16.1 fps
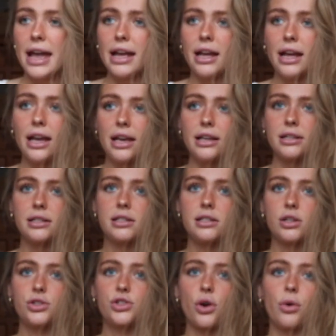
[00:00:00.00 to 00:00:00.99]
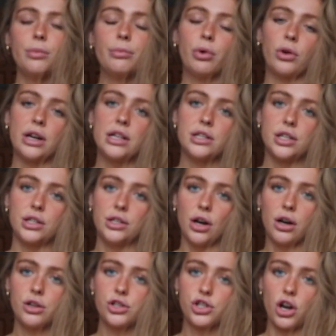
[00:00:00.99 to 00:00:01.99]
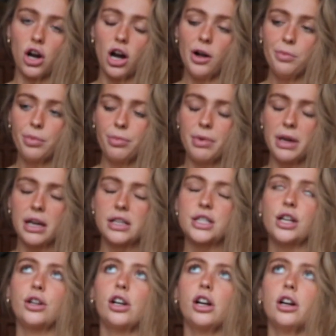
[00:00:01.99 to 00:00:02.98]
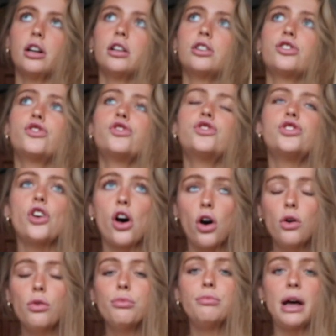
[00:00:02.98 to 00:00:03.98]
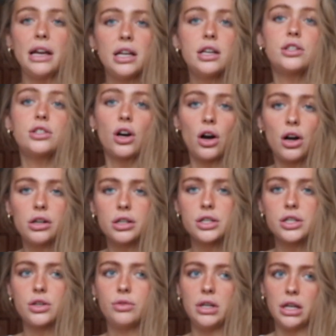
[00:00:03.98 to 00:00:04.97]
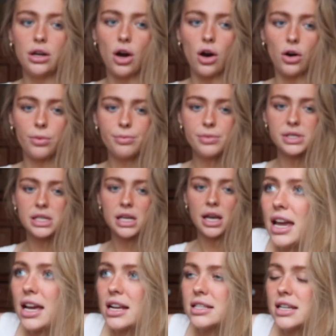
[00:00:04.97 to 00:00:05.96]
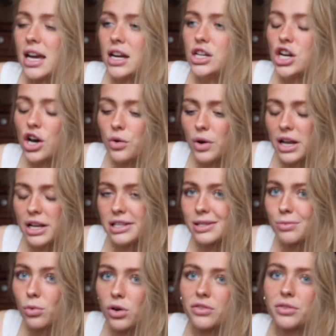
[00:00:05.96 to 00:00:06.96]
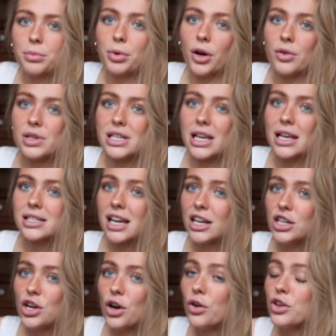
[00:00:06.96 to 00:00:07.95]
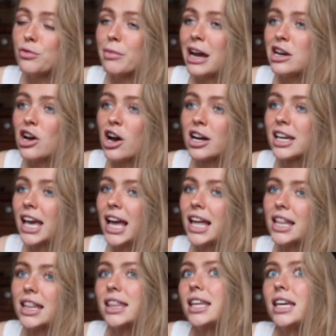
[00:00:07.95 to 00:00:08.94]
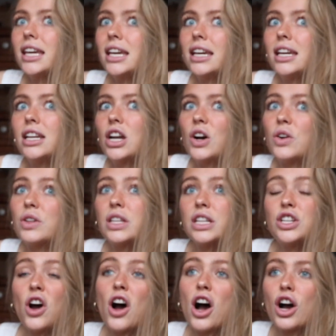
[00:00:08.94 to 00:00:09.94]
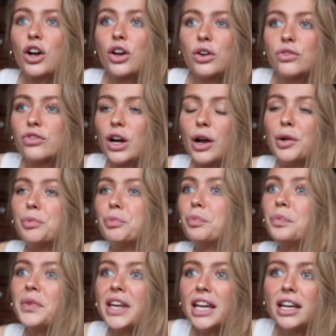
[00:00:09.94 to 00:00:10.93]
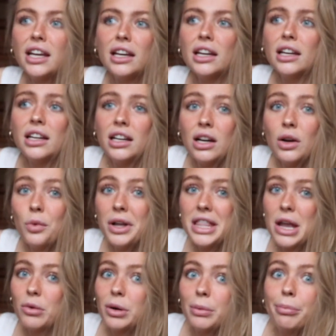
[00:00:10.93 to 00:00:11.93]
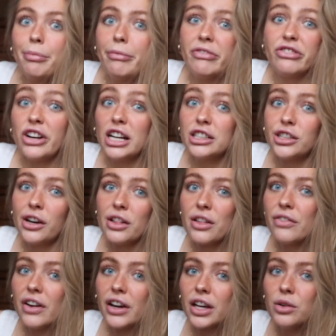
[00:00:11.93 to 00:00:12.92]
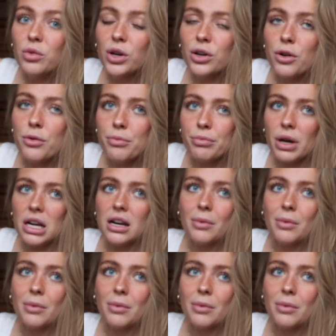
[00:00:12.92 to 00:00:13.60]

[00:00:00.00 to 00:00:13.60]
It is so important to not shop because there are so many dogs who need homes, and I know it's more of a process. I know you might not get the, you know, the dog from when they were fresh out of the fucking womb, but